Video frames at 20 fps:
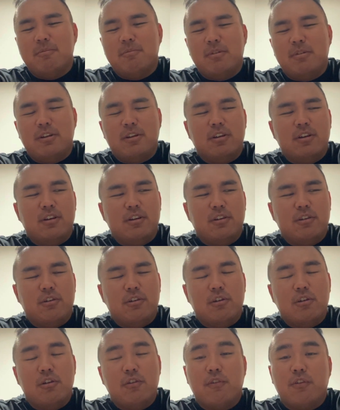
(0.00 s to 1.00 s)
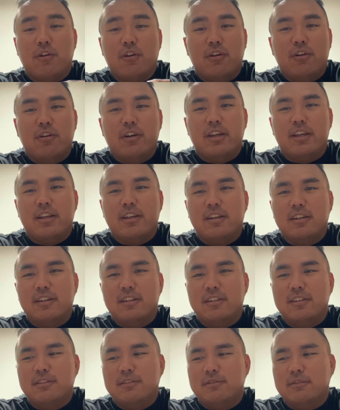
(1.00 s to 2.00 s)
But overall,
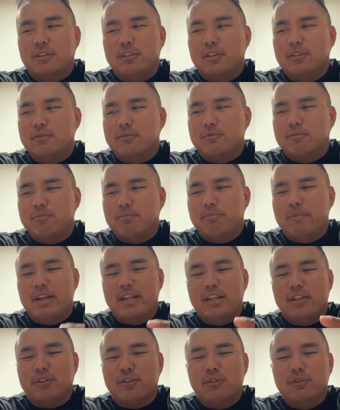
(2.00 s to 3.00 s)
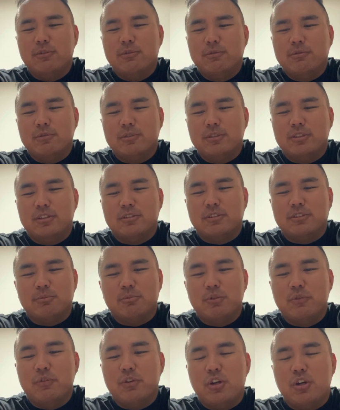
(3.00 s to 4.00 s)
you know, made it through. You know, just
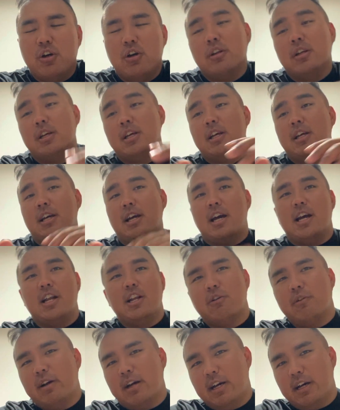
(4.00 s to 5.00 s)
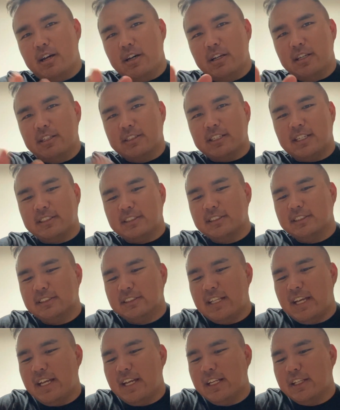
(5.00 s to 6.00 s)
moving on. I know I said
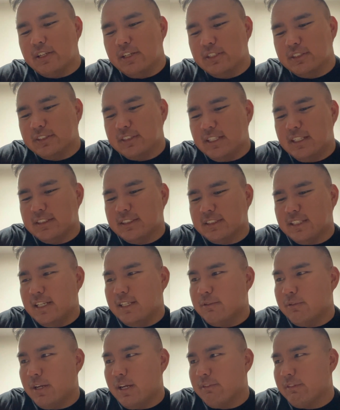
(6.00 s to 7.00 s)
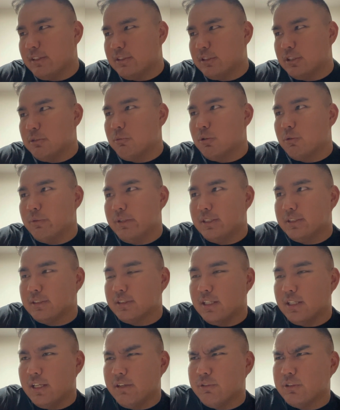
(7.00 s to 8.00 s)
day 36, and we have like 2 more
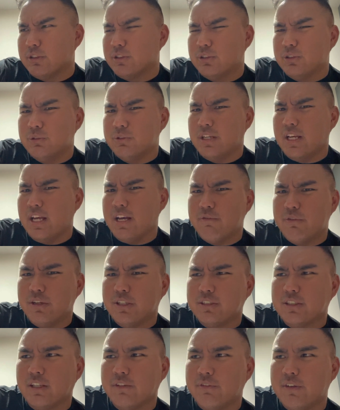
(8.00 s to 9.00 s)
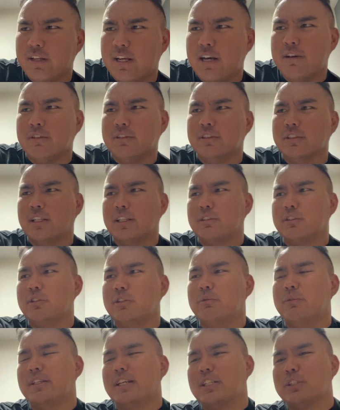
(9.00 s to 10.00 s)
weeks left, or 2.5 weeks left now till
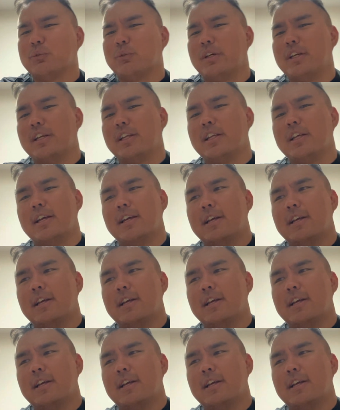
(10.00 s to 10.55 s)
we graduate.